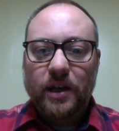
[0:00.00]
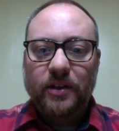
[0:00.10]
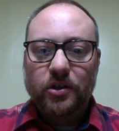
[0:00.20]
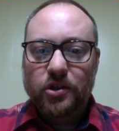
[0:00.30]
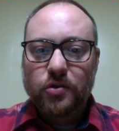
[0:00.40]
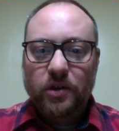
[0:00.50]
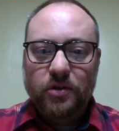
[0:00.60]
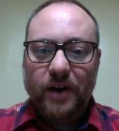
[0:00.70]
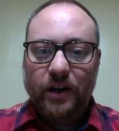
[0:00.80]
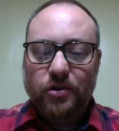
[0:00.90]
and they'll just do the
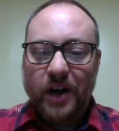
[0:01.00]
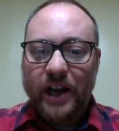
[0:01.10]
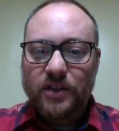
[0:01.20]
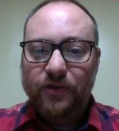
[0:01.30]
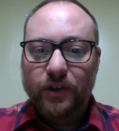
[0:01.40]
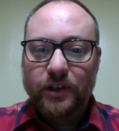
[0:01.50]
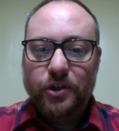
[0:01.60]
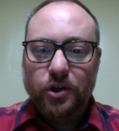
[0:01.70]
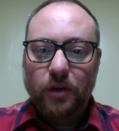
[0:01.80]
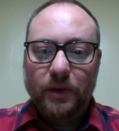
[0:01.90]
direct transfer into
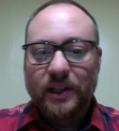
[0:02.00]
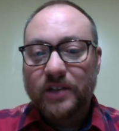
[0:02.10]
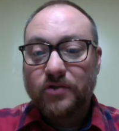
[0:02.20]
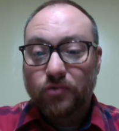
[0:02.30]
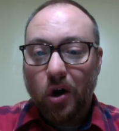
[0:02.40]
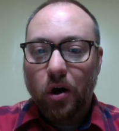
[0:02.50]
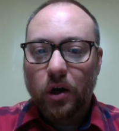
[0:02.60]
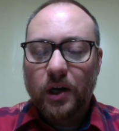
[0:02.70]
German, and that's wrong.